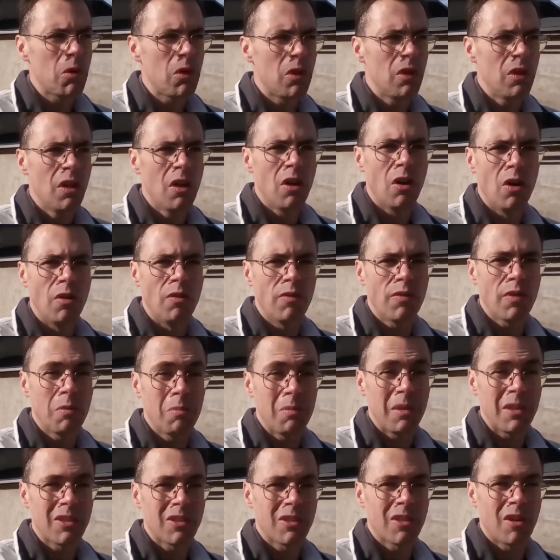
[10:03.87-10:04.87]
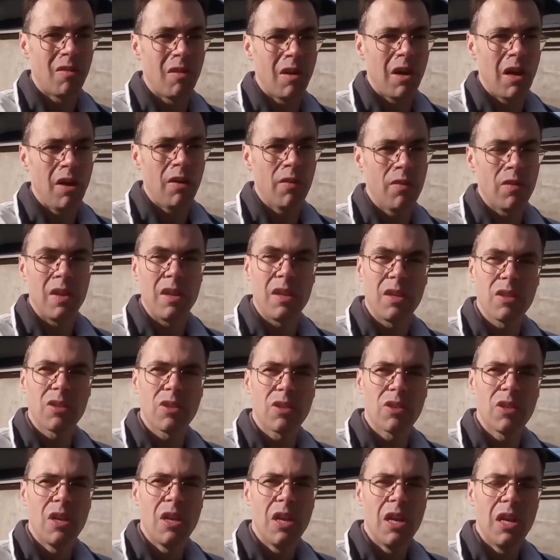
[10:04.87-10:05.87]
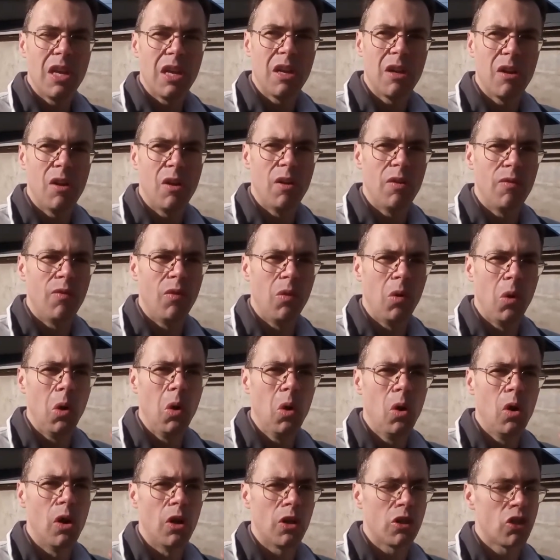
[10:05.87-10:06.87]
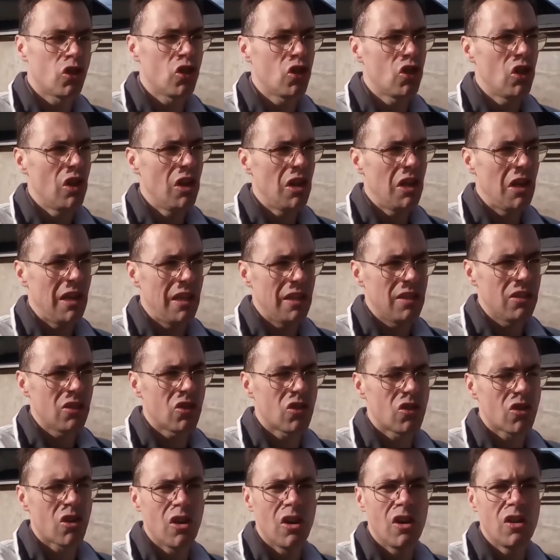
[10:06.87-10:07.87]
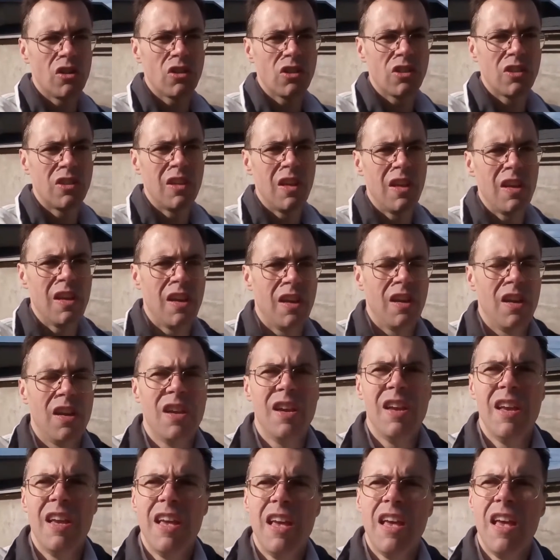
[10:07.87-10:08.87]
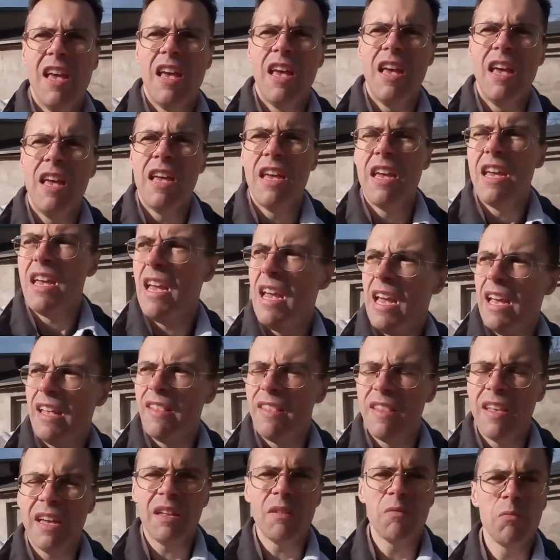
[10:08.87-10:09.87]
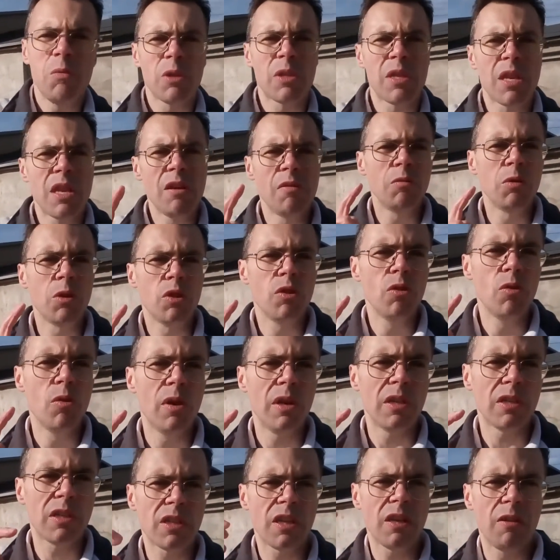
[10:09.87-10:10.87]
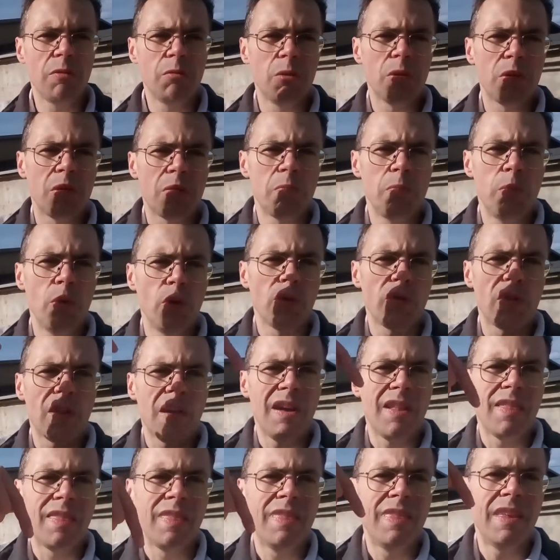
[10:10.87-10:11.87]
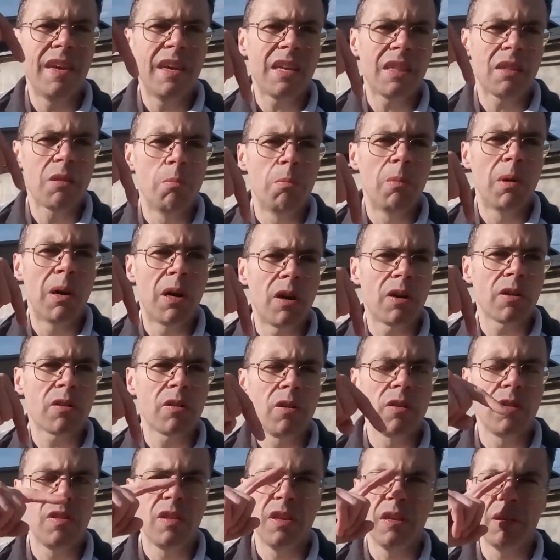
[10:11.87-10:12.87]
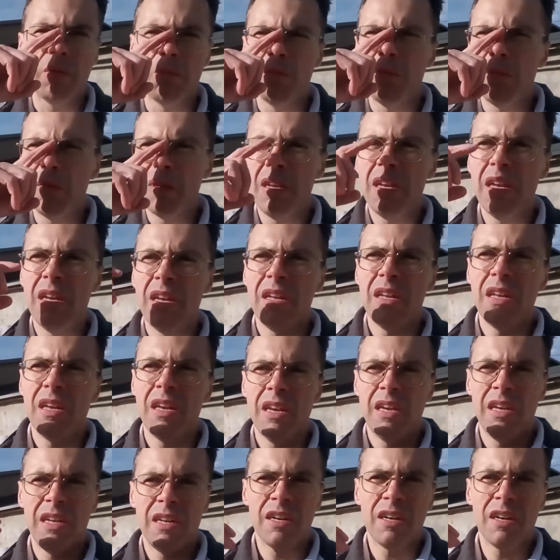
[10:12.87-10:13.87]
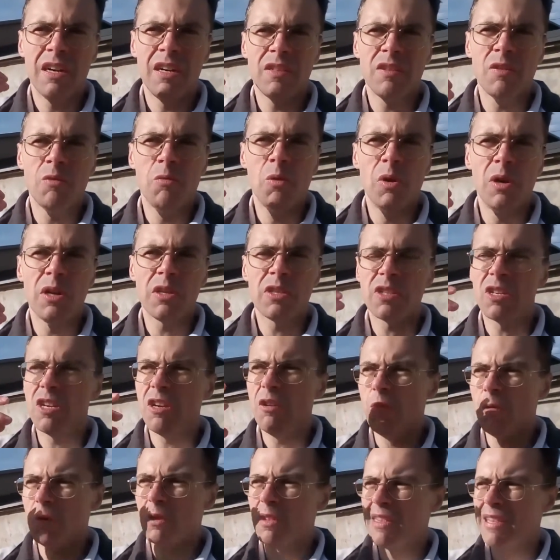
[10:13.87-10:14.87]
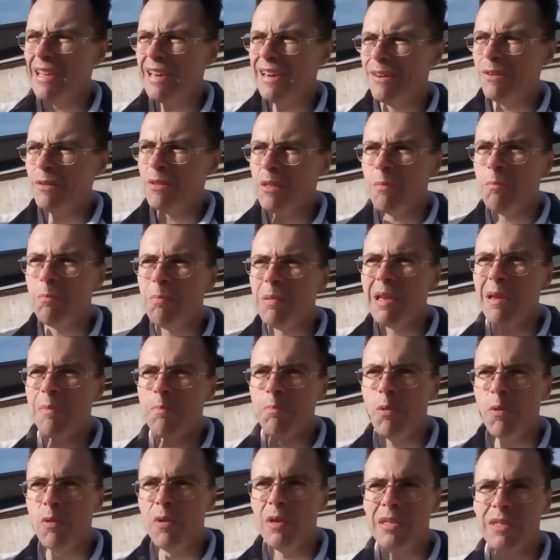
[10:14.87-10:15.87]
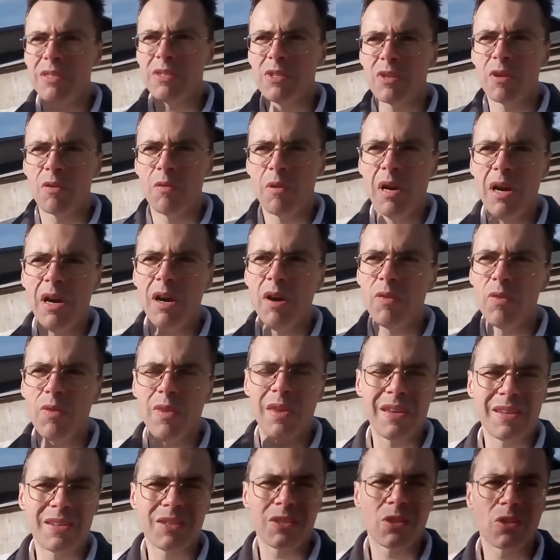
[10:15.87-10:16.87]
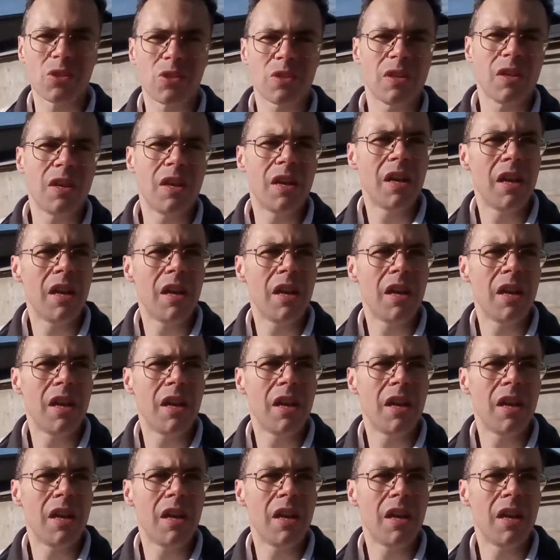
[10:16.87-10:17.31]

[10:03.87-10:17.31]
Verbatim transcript: would know from the surroundings of Lodz and Zgierz city. And then what he would do is he would put a dead mark on them. in other words, he would tell the people in surroundings,